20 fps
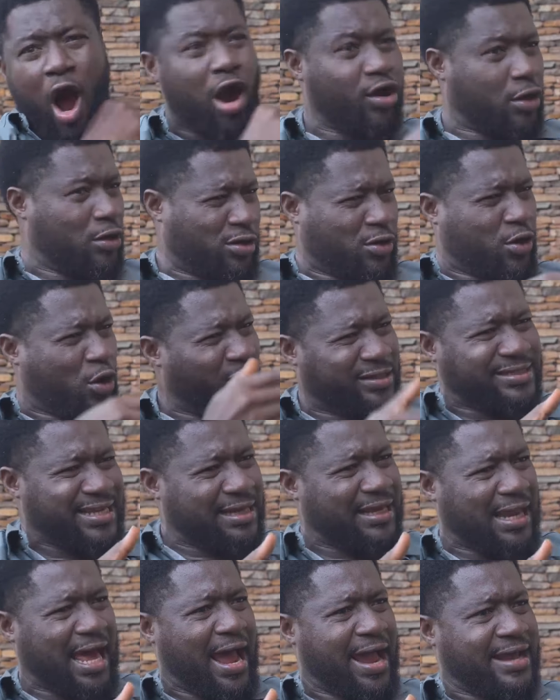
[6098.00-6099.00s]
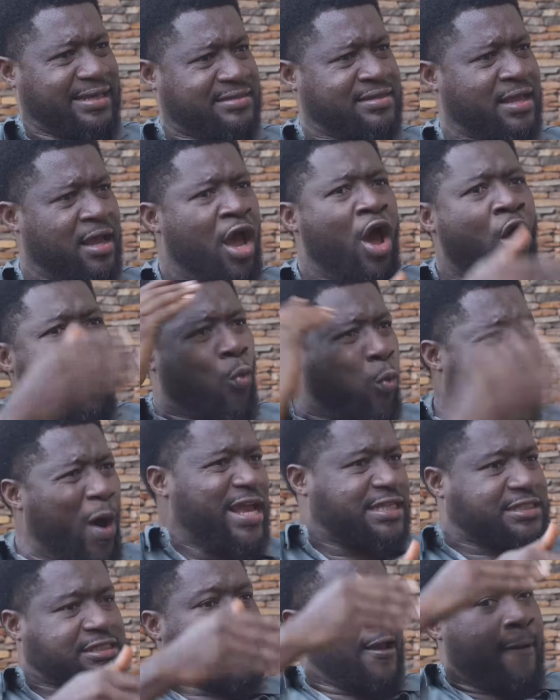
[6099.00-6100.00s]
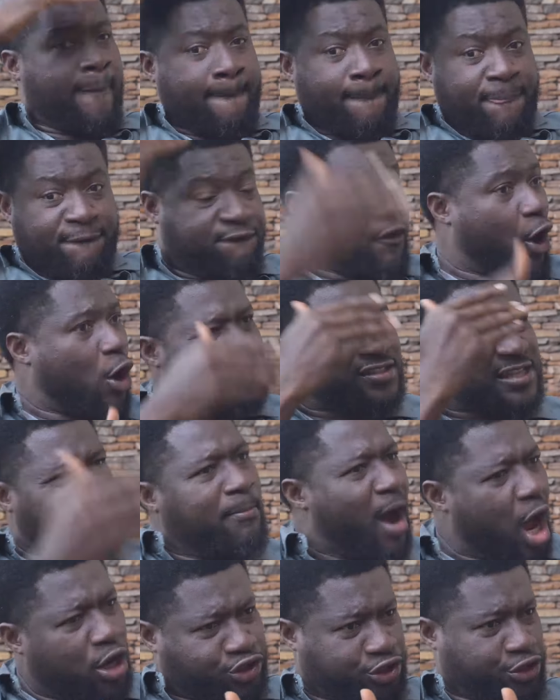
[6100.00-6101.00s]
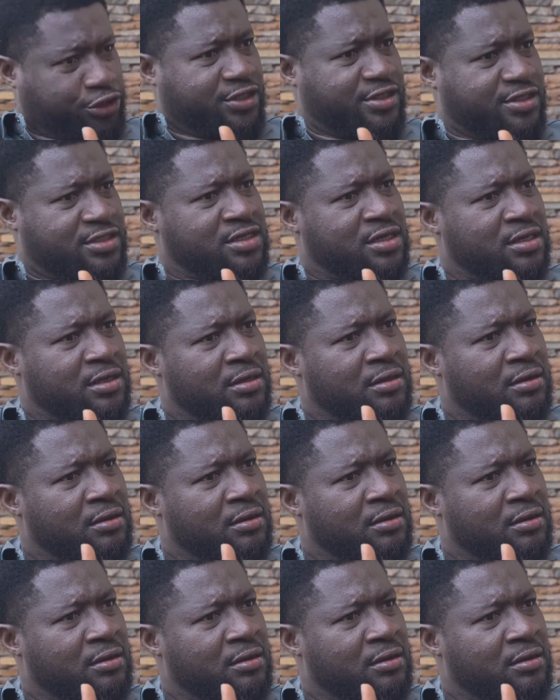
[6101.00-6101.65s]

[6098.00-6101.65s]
all concordant lies, with false emotions?